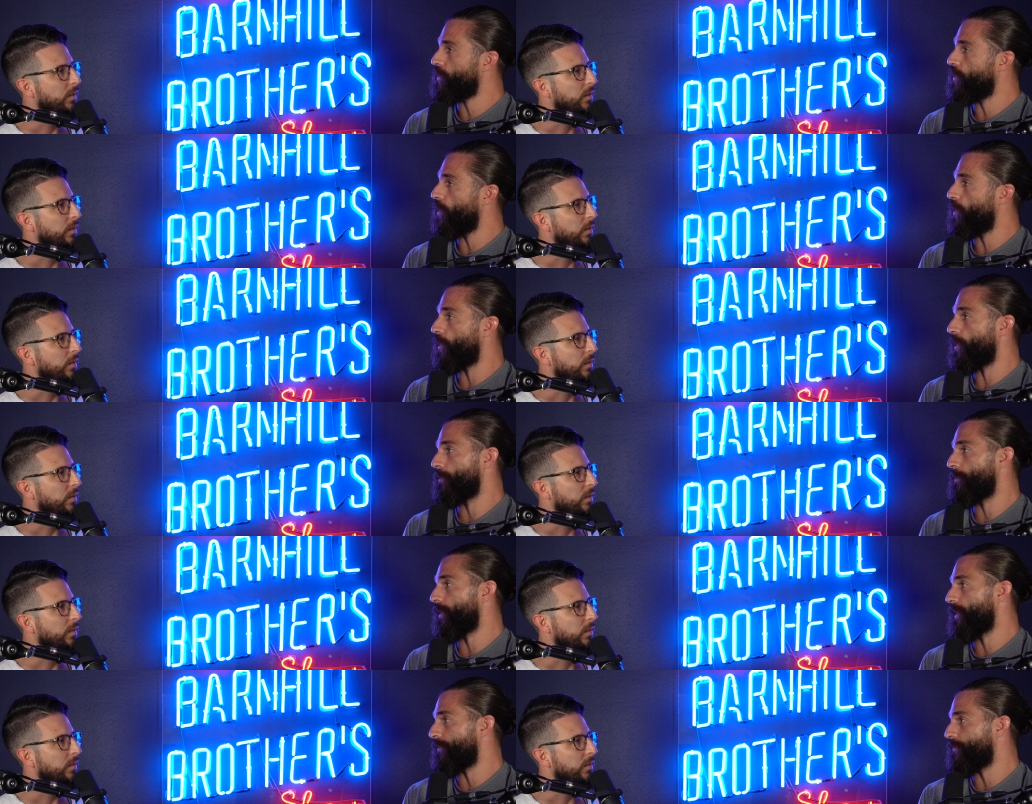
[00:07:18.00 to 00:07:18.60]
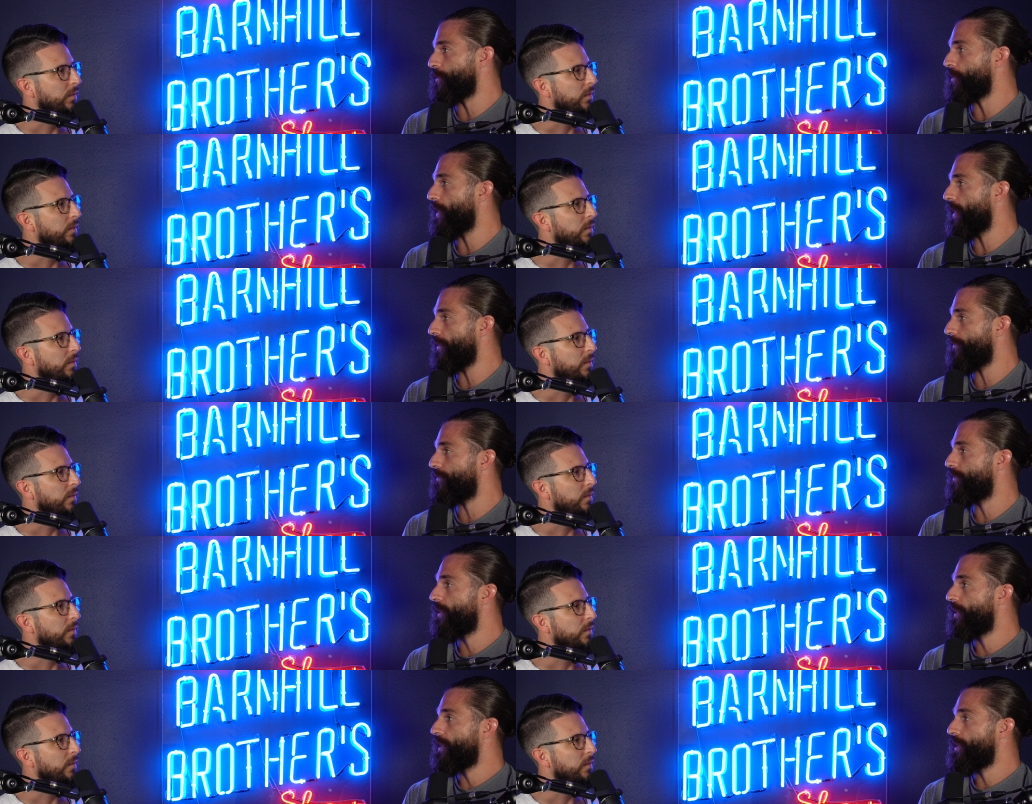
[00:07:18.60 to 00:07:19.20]
Speaker 1: card. But if you
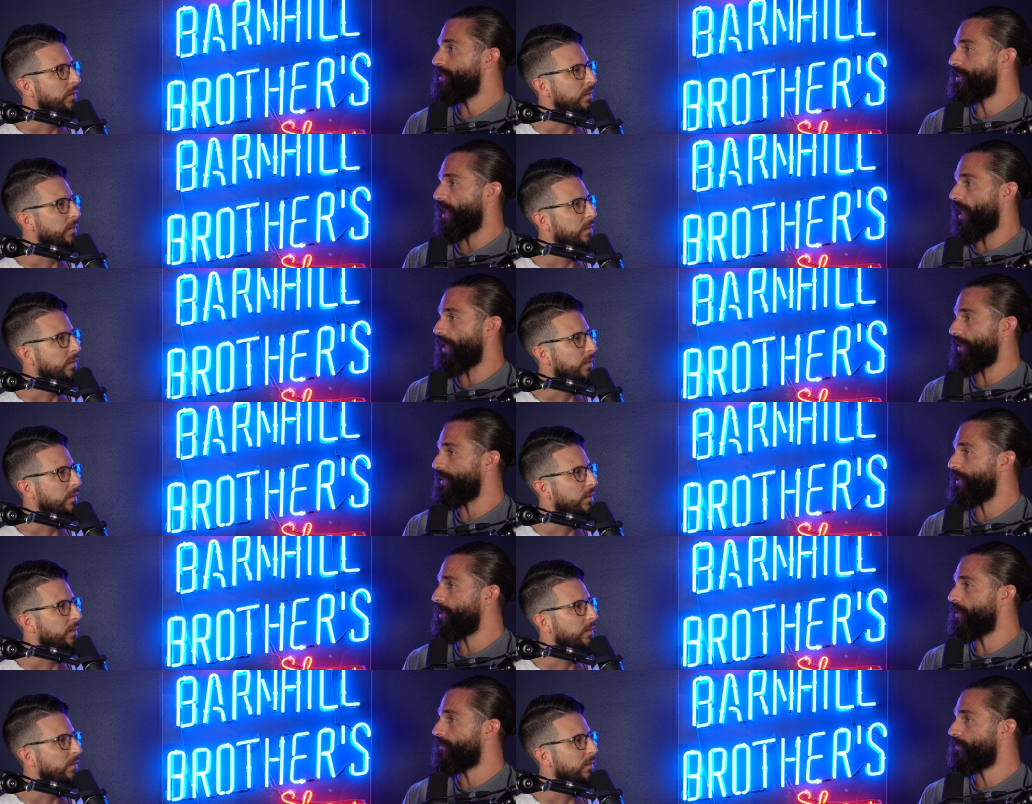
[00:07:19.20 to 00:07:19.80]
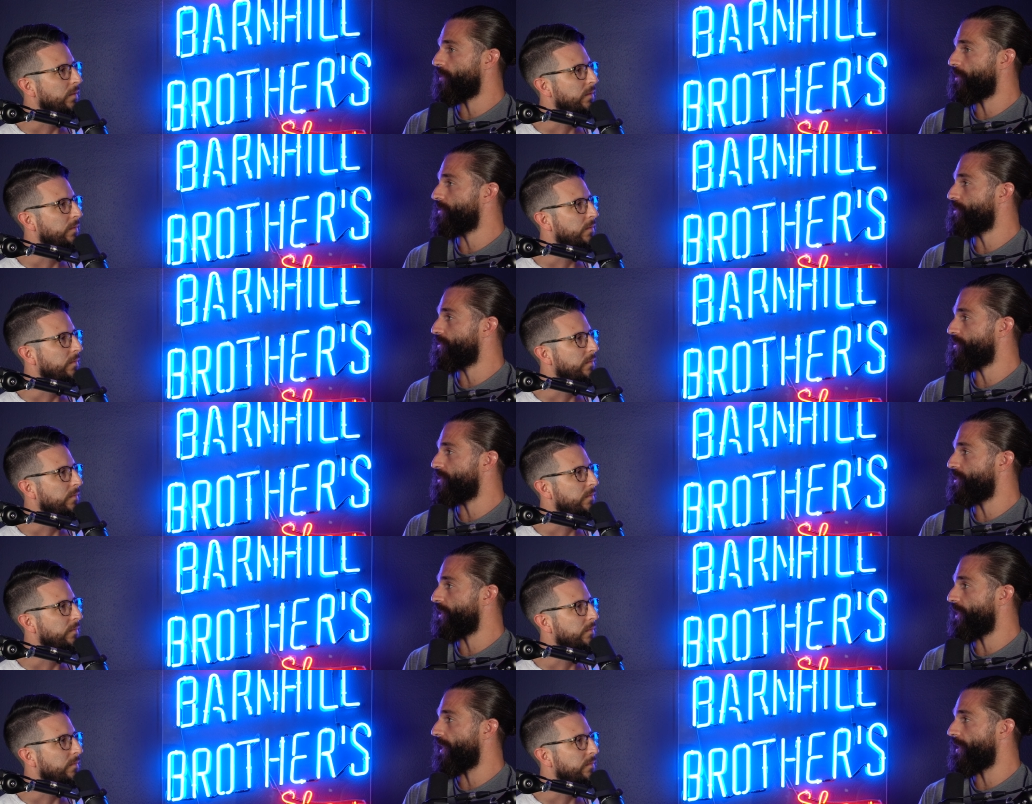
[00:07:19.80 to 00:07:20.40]
have Yair
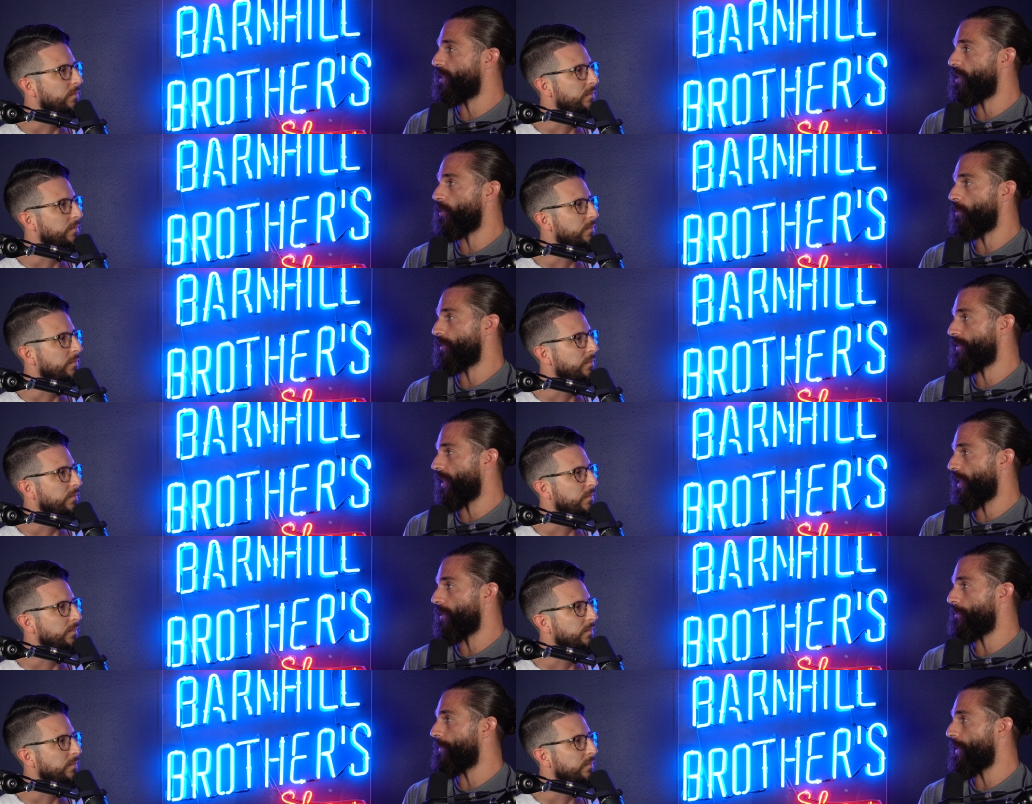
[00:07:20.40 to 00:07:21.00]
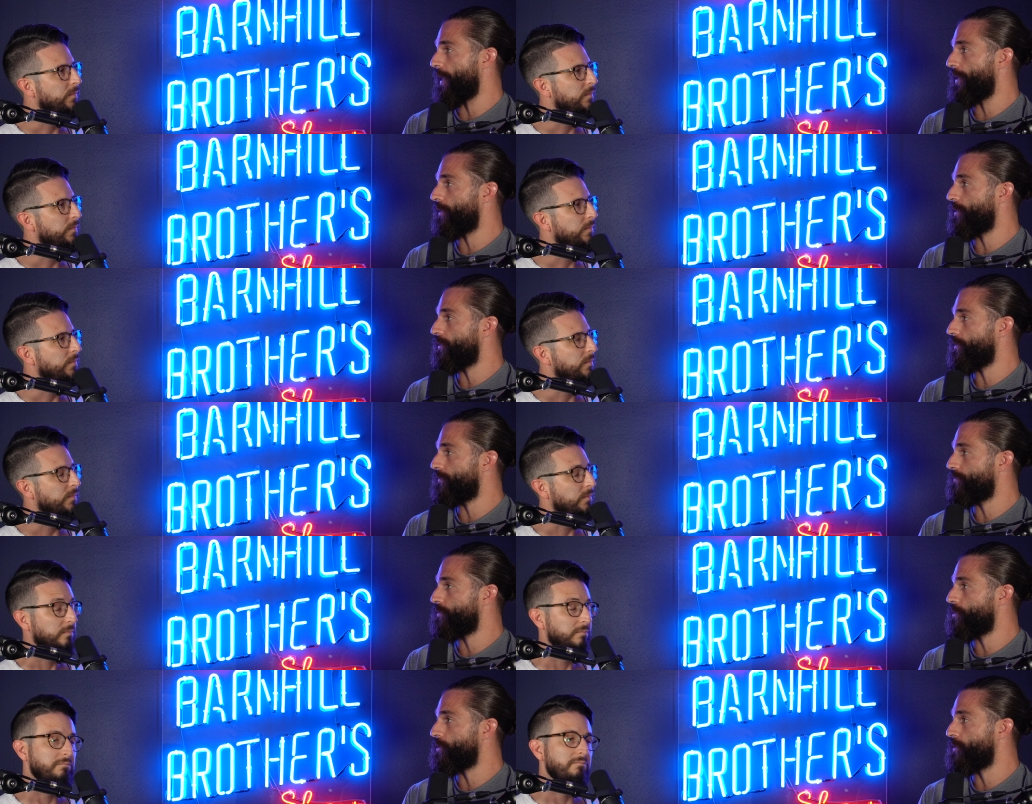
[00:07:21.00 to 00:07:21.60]
versus Diego, we got a battle
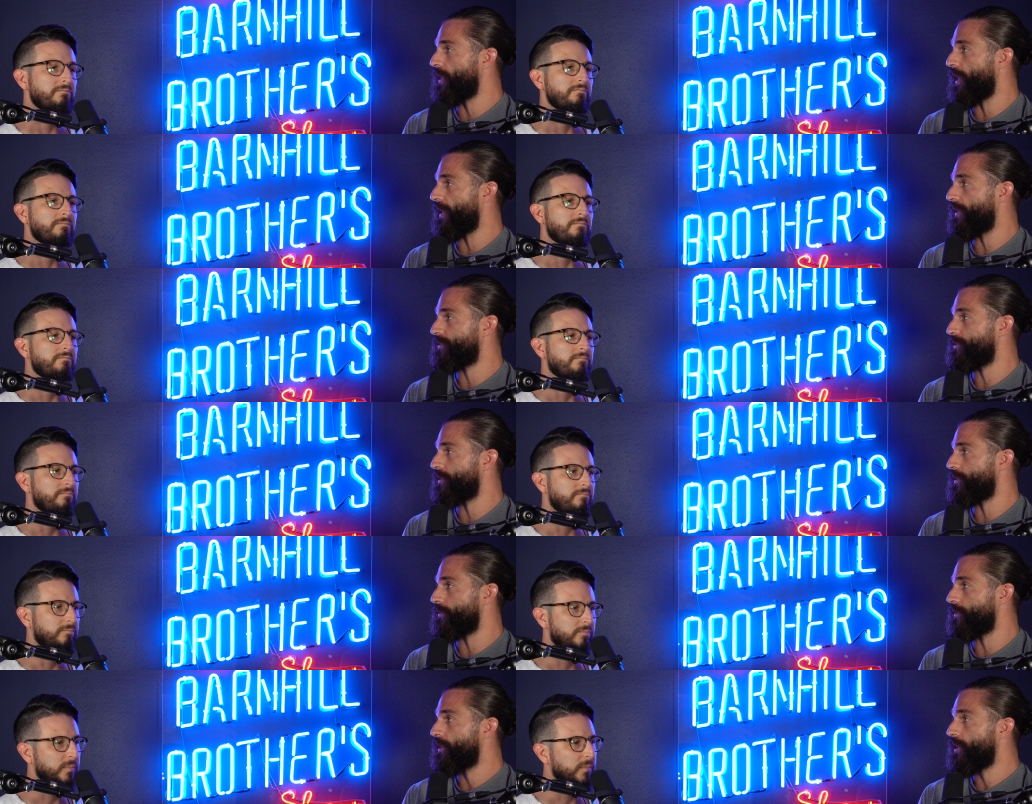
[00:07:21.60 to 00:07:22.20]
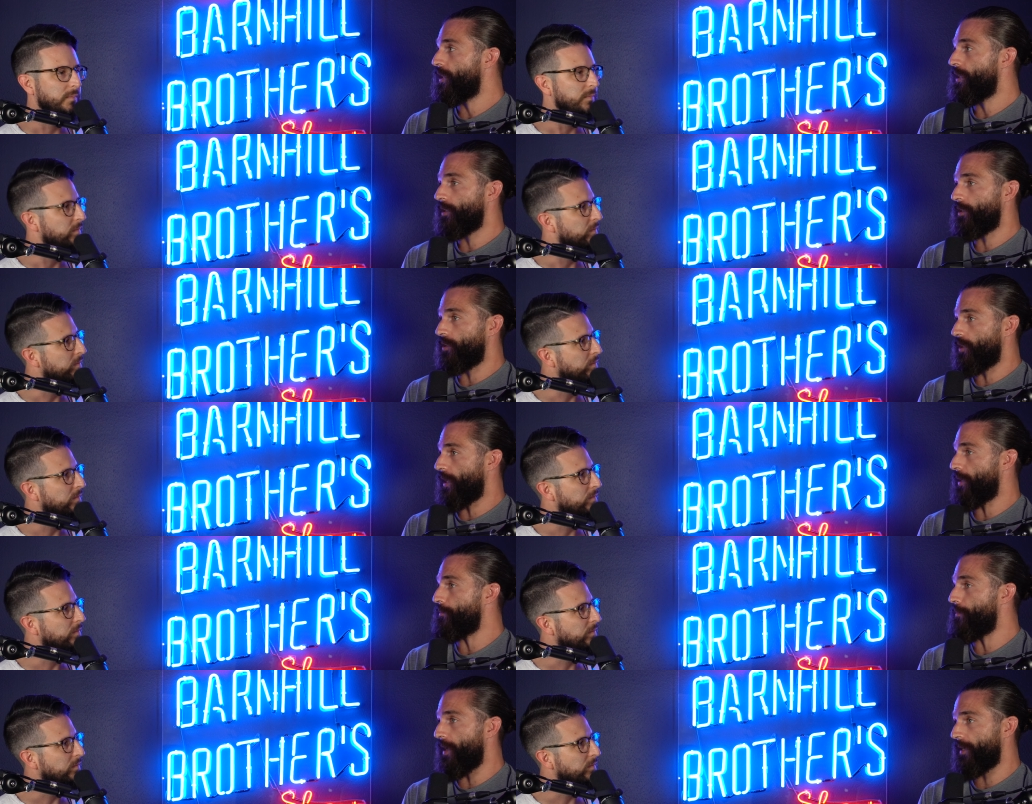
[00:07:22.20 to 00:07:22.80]
of two guys that
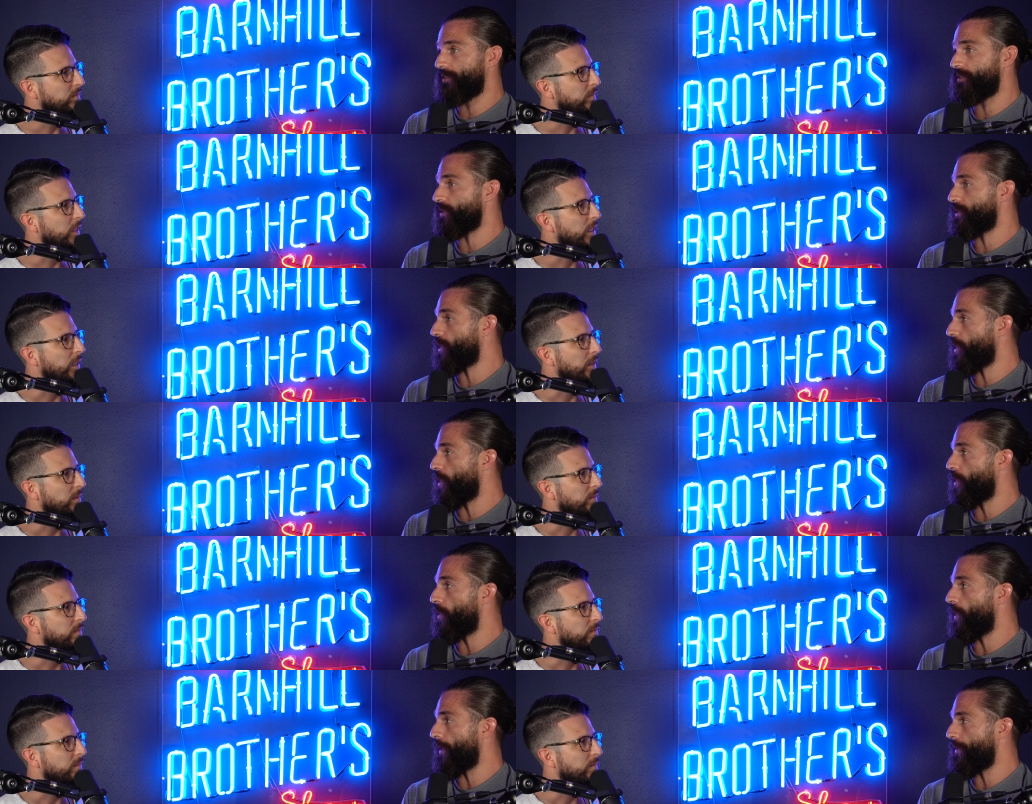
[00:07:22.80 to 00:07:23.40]
claim Mexico.